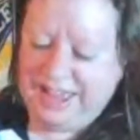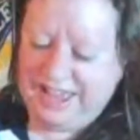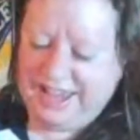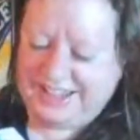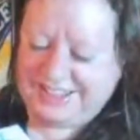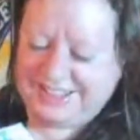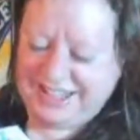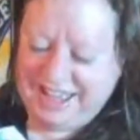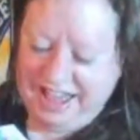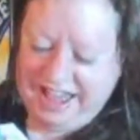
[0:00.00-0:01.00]
And
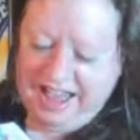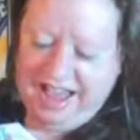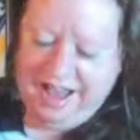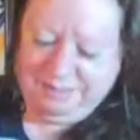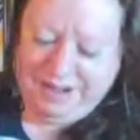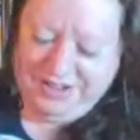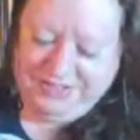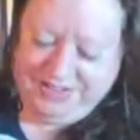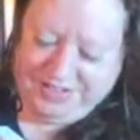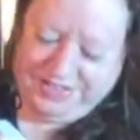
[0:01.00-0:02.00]
my
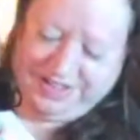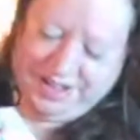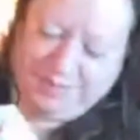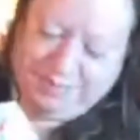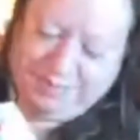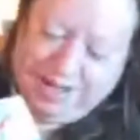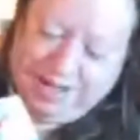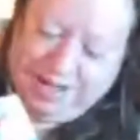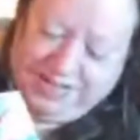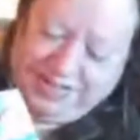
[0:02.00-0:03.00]
favorite thing about this piece,